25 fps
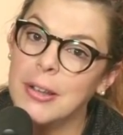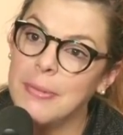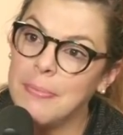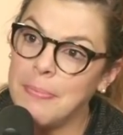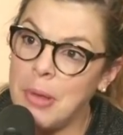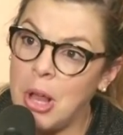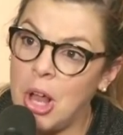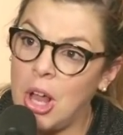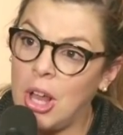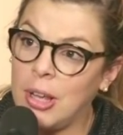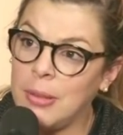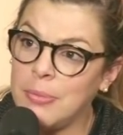
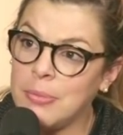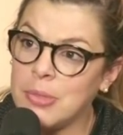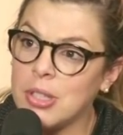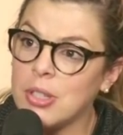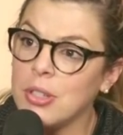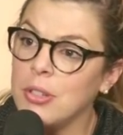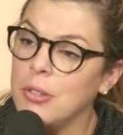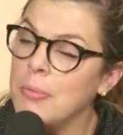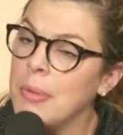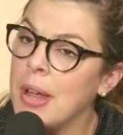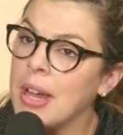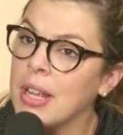Moms,
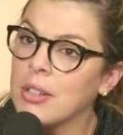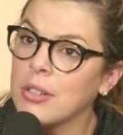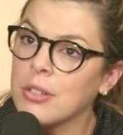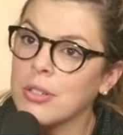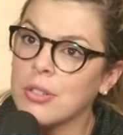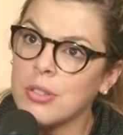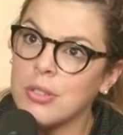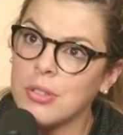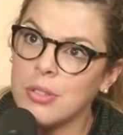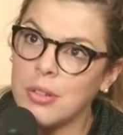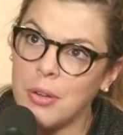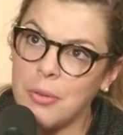you matter
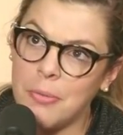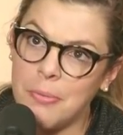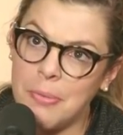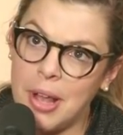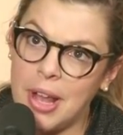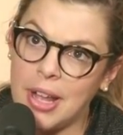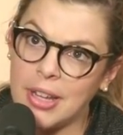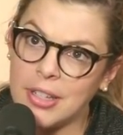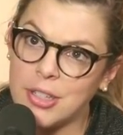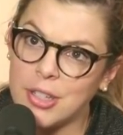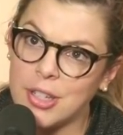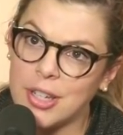so
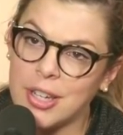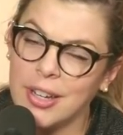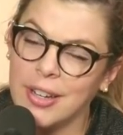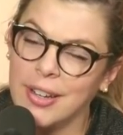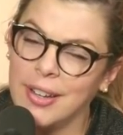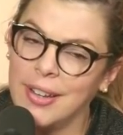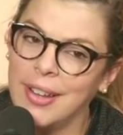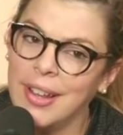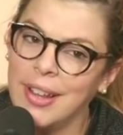much.